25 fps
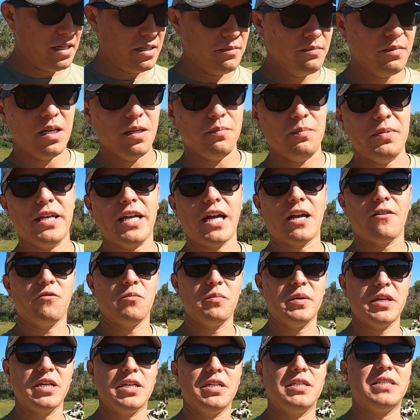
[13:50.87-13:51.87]
But be careful,
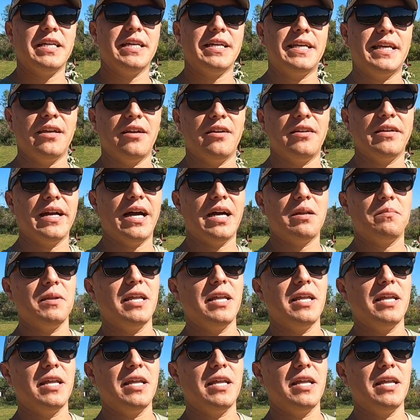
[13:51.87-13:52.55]
be good, take care, and God